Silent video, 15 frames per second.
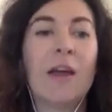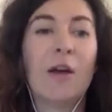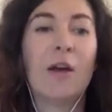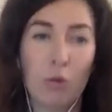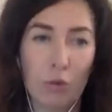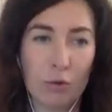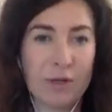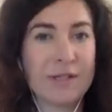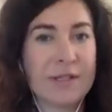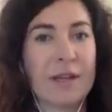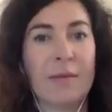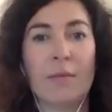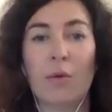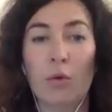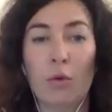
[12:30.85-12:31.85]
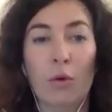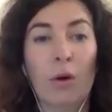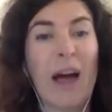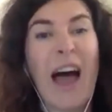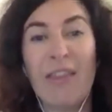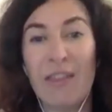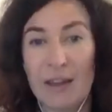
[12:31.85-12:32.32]
autism or
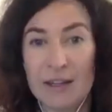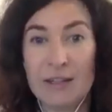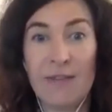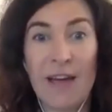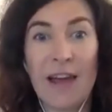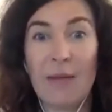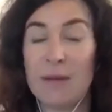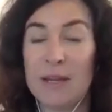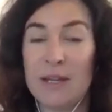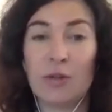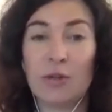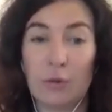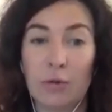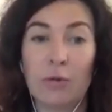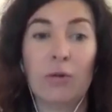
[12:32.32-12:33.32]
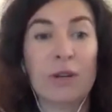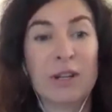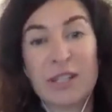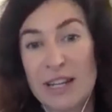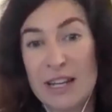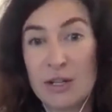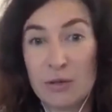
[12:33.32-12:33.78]
other developmental or
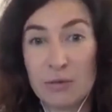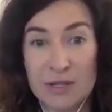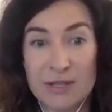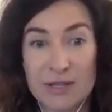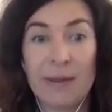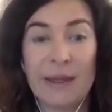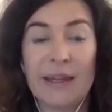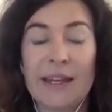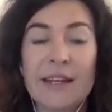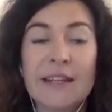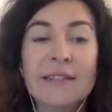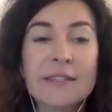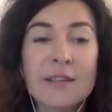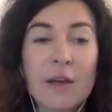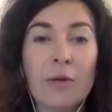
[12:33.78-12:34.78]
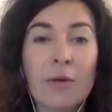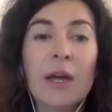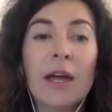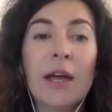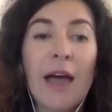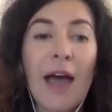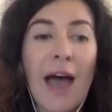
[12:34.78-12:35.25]
intellectual disability. So
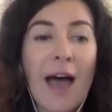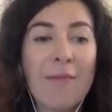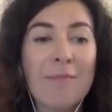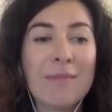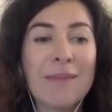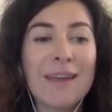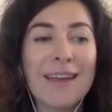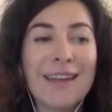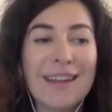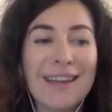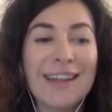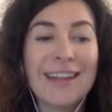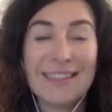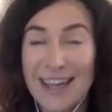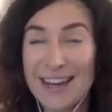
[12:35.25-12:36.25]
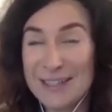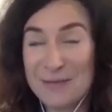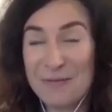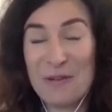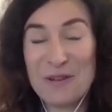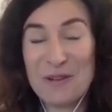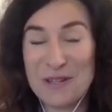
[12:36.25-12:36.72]
that is
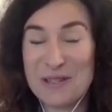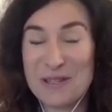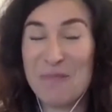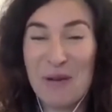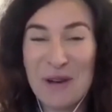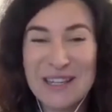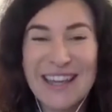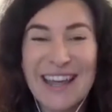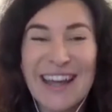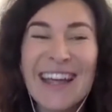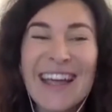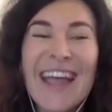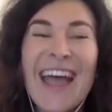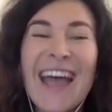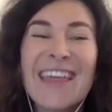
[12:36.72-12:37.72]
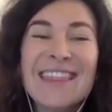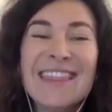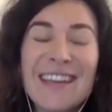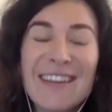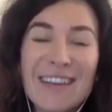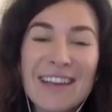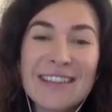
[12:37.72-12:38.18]
very disappointing.
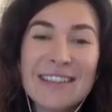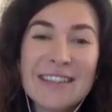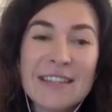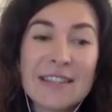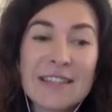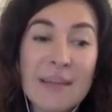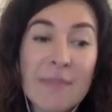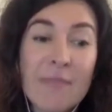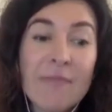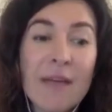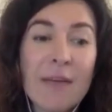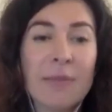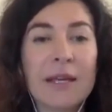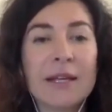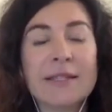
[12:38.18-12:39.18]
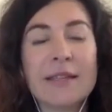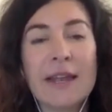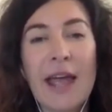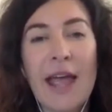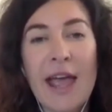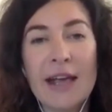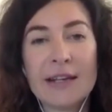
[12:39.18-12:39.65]
There is some families that
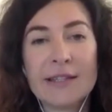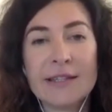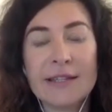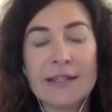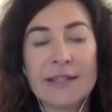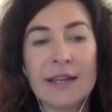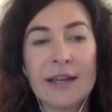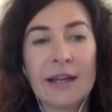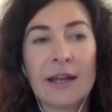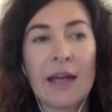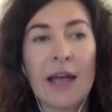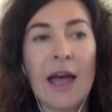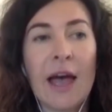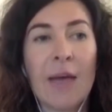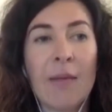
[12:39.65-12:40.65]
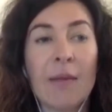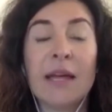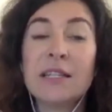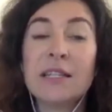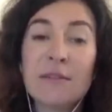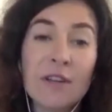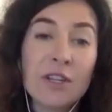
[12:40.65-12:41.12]
are accessing
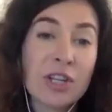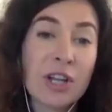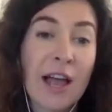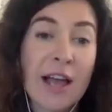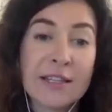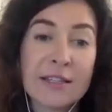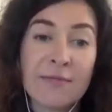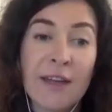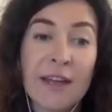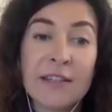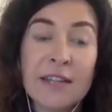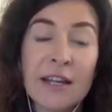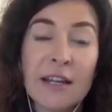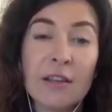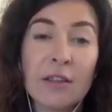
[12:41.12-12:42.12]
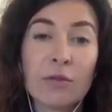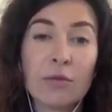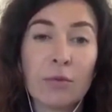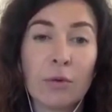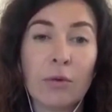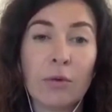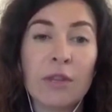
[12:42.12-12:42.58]
individualised funding
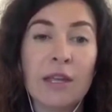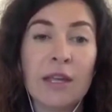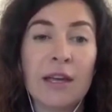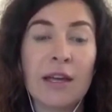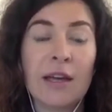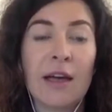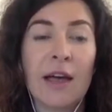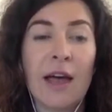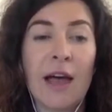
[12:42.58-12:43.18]
through their